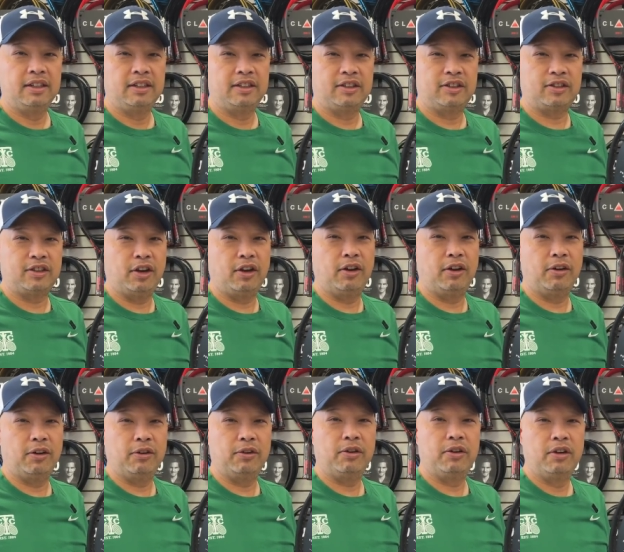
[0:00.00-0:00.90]

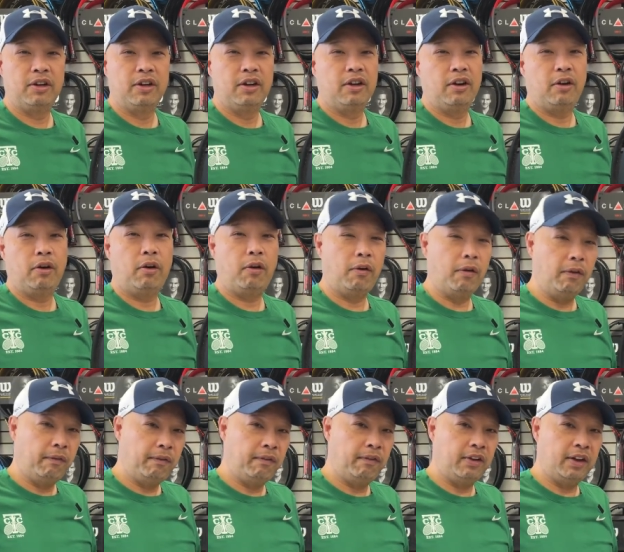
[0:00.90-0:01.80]
So
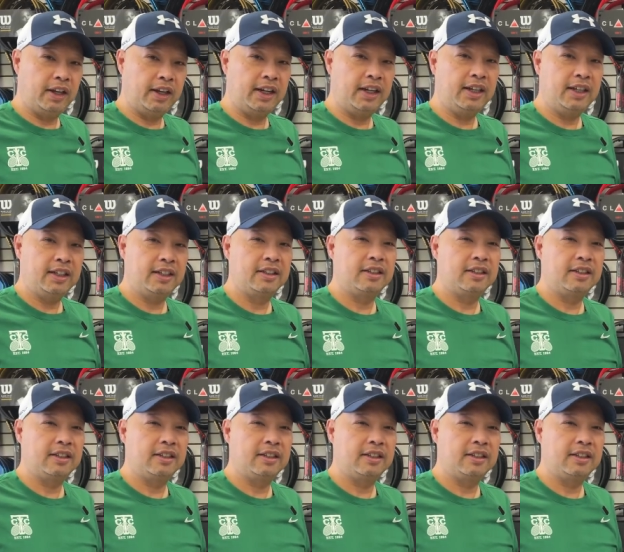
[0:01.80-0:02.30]
hopefully,